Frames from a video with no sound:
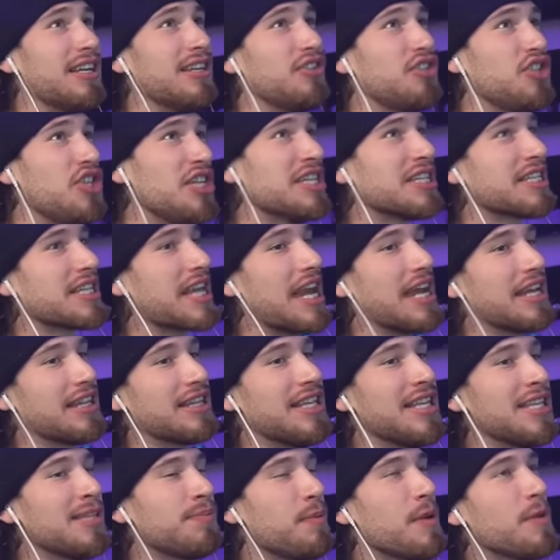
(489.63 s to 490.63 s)
Cheesecake.
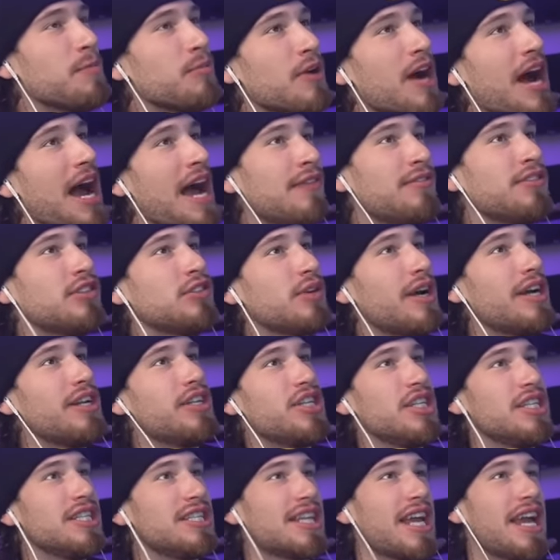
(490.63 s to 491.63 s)
These people haven't tried
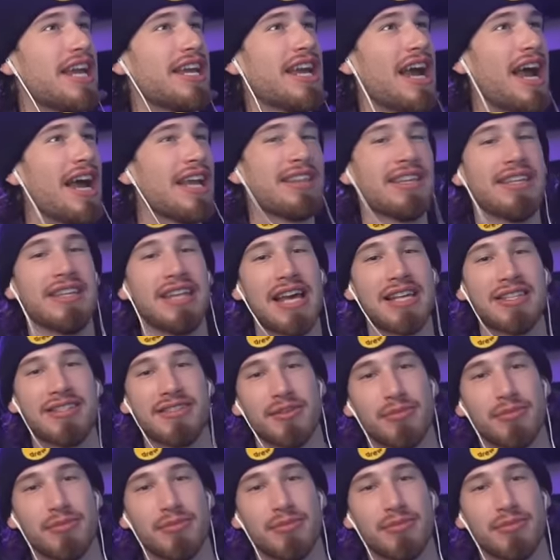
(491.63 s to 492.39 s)
cheesecake. I think that's their